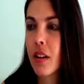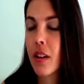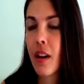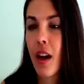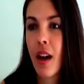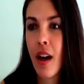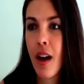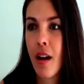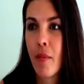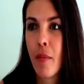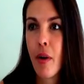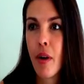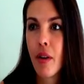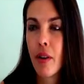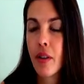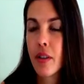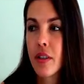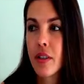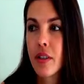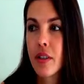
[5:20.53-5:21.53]

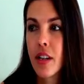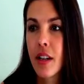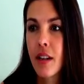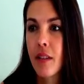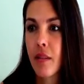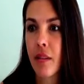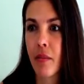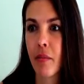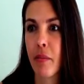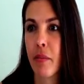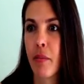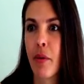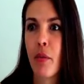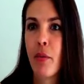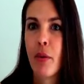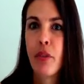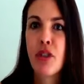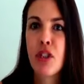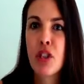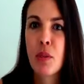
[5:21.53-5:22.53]
the
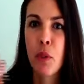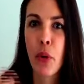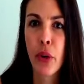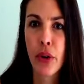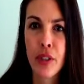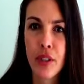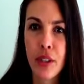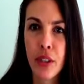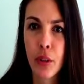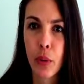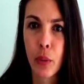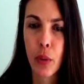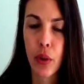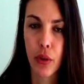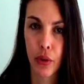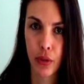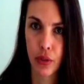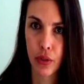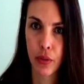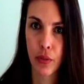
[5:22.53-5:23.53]
richest person in the
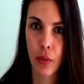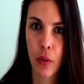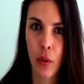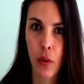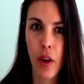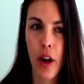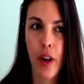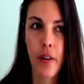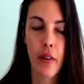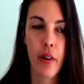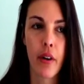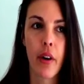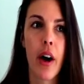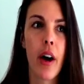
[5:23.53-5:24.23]
world, for all I know.